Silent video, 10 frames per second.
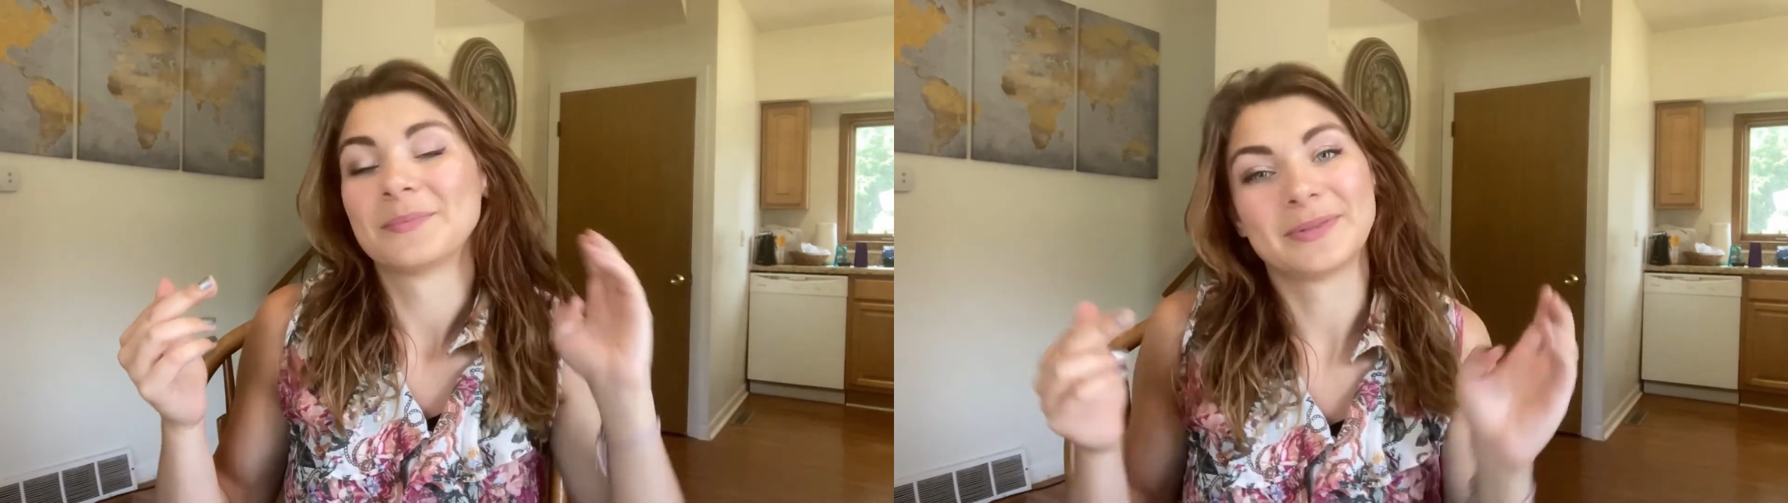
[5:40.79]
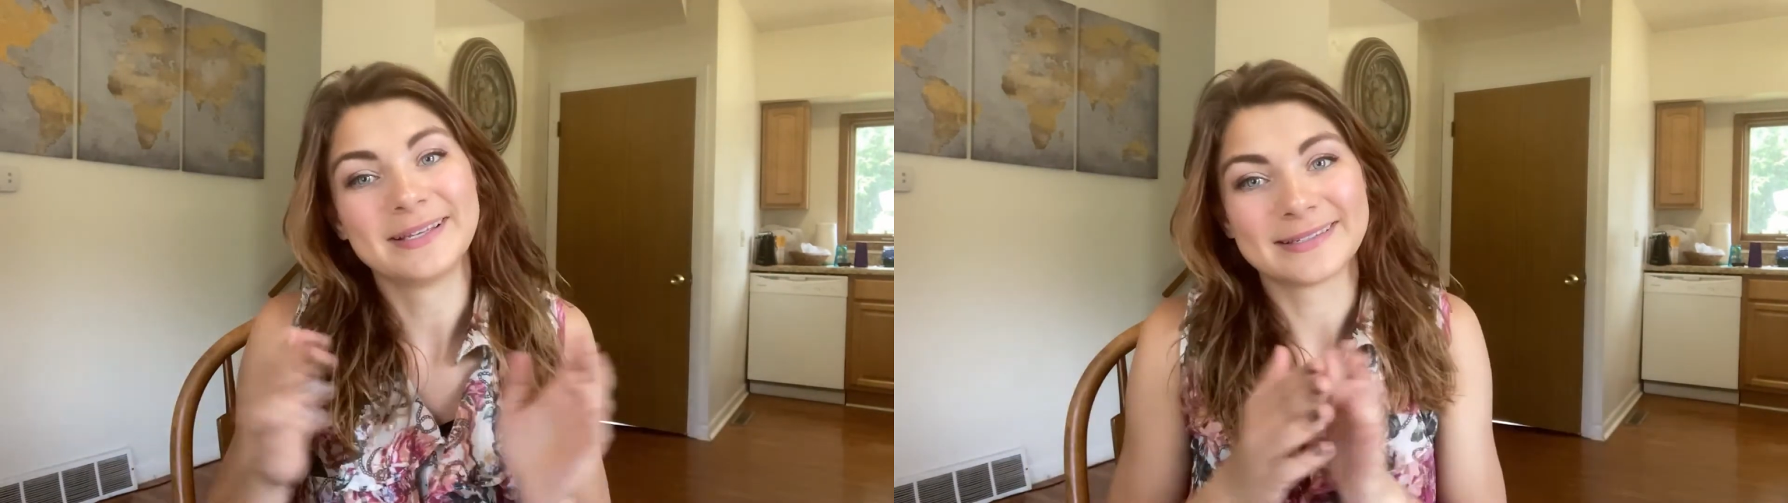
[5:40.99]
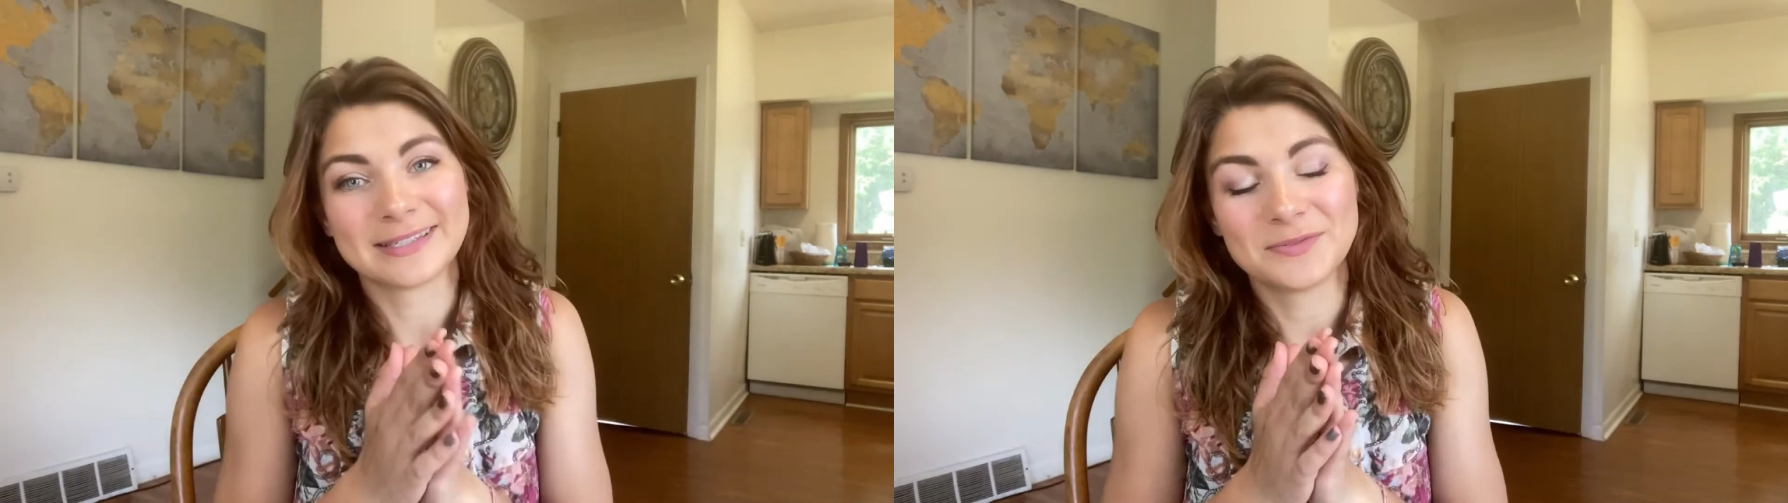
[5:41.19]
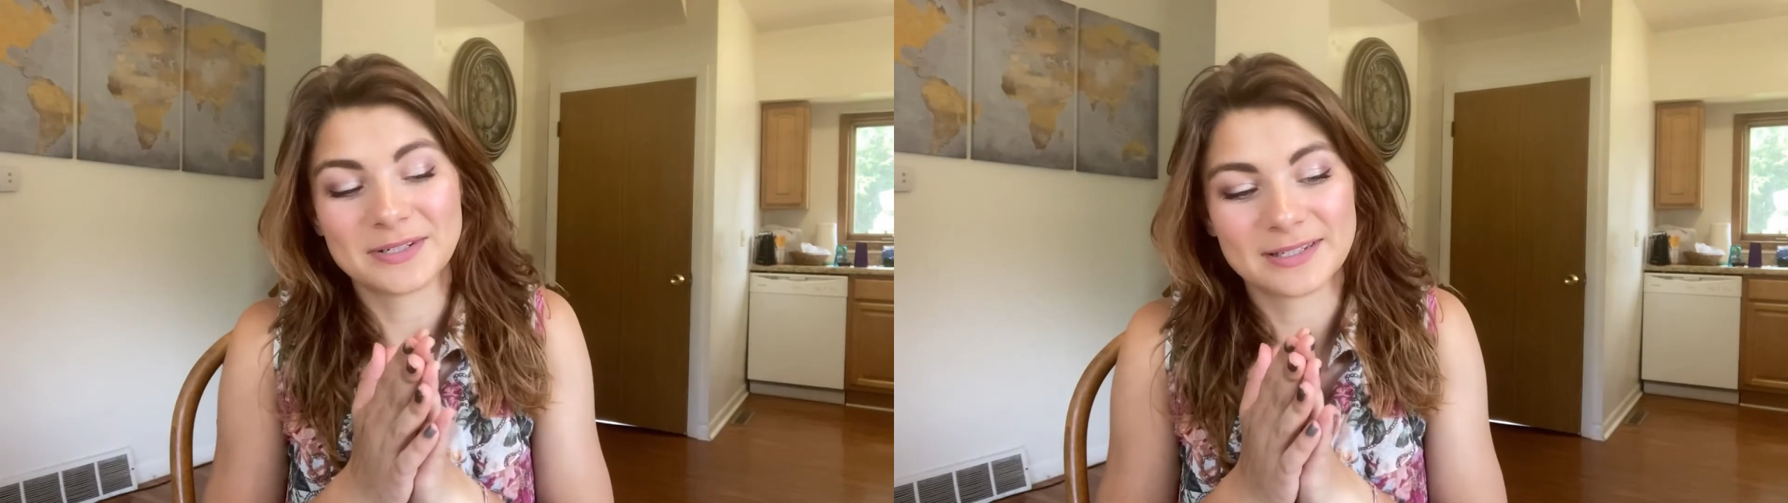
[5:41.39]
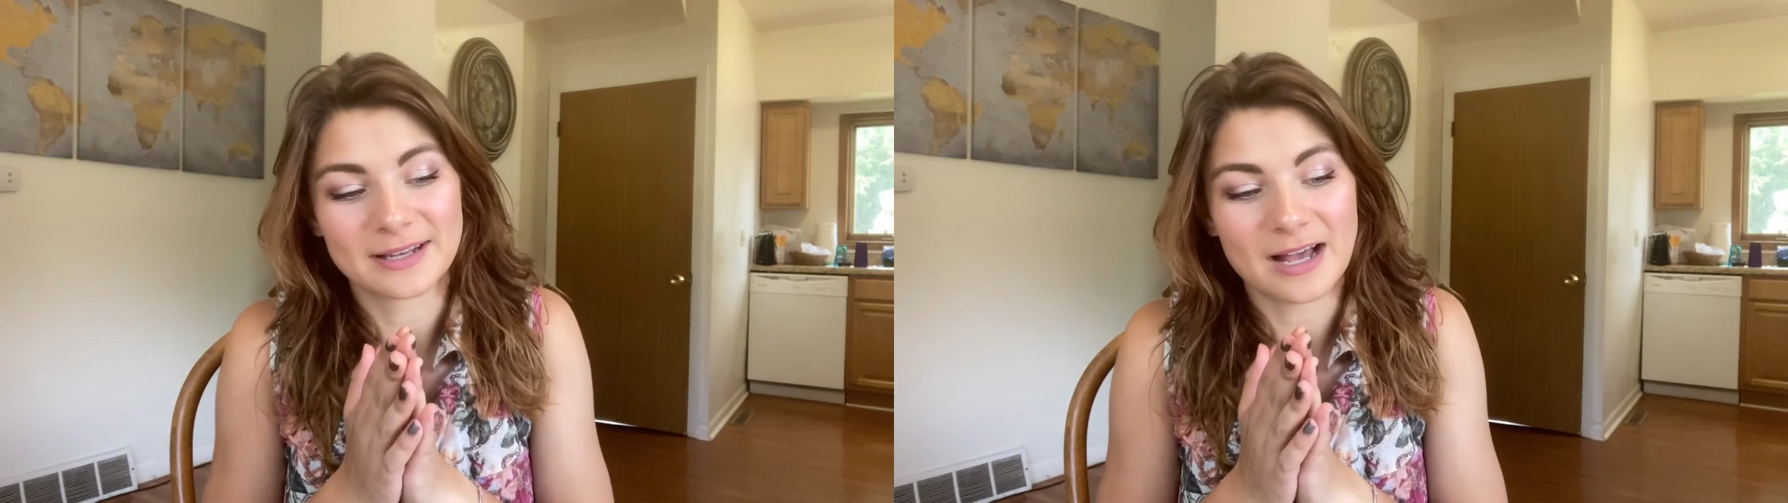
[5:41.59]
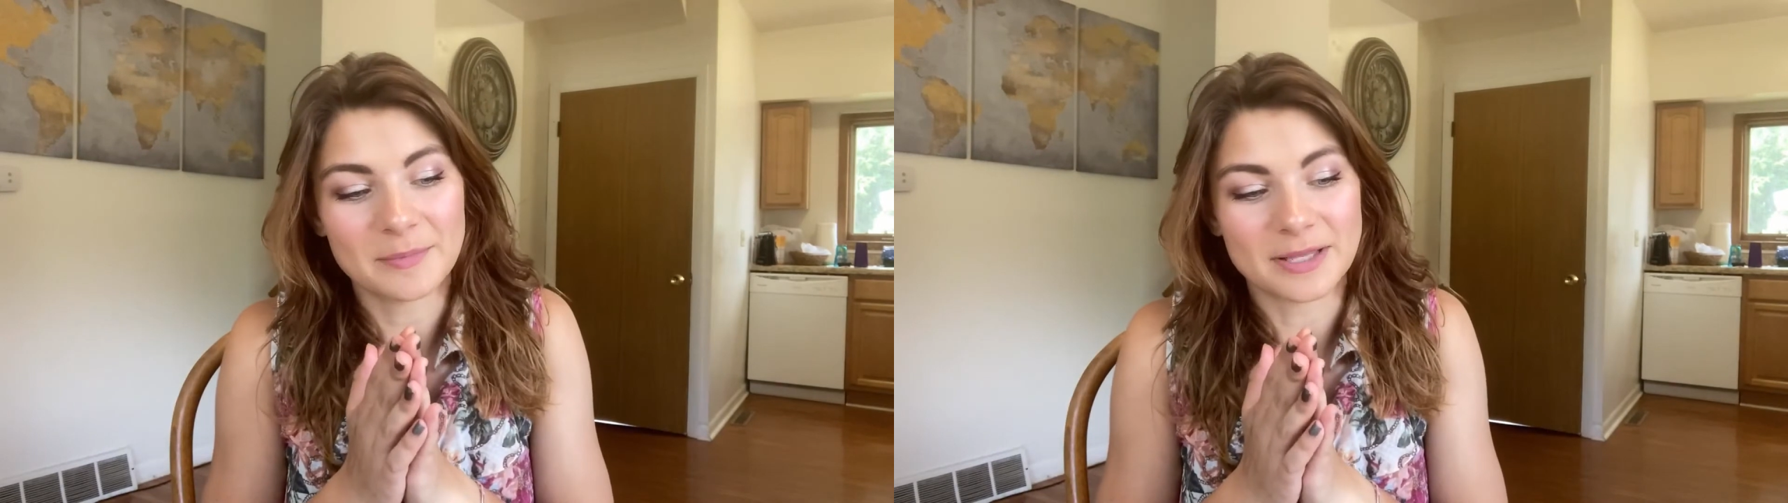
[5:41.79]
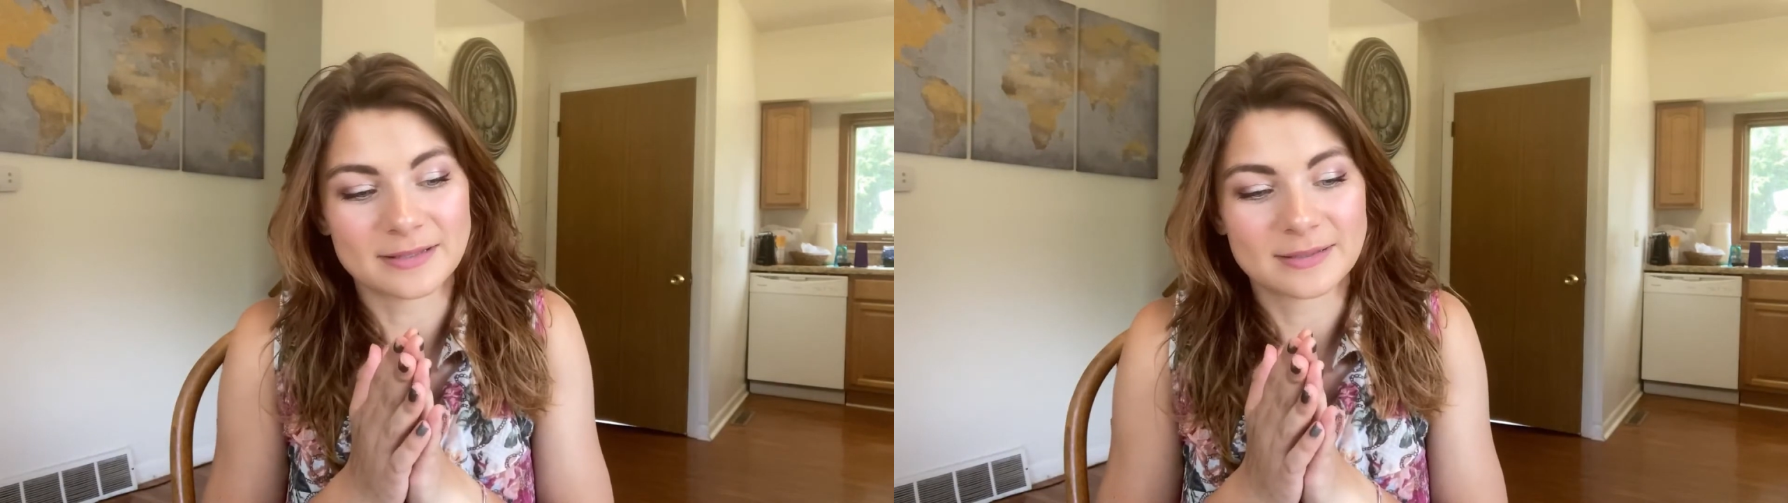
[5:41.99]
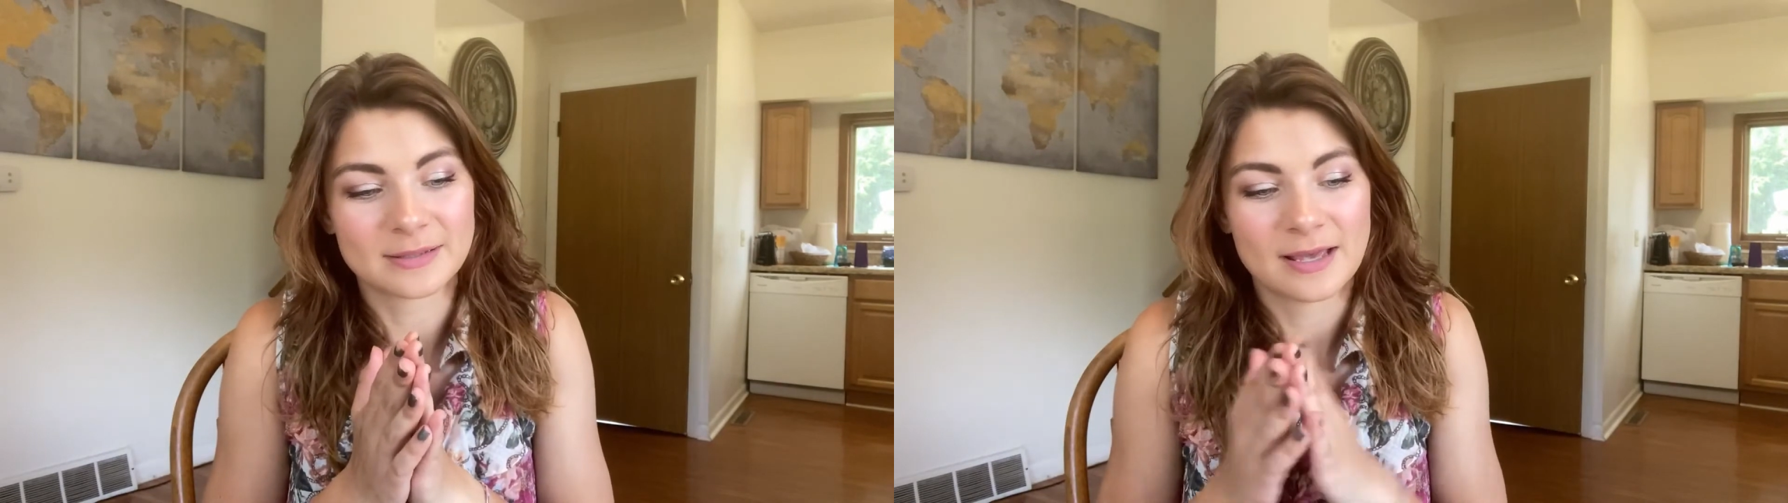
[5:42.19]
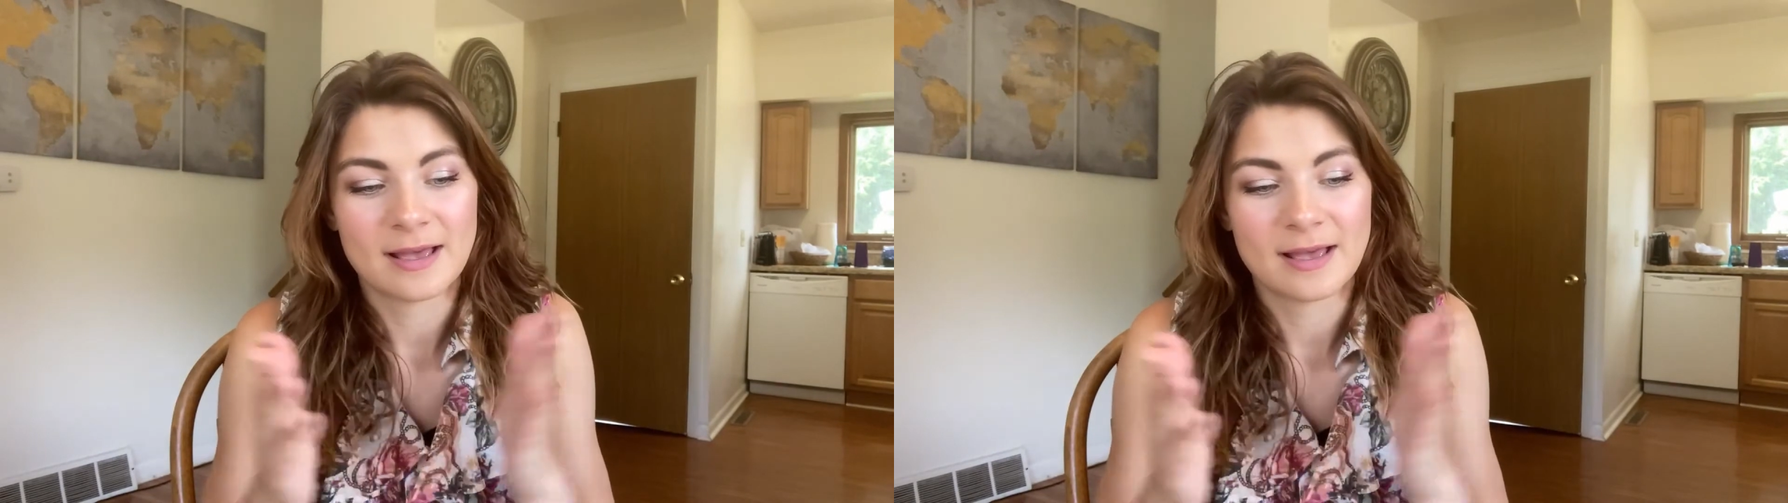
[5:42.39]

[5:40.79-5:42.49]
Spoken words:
please leave it in the comments.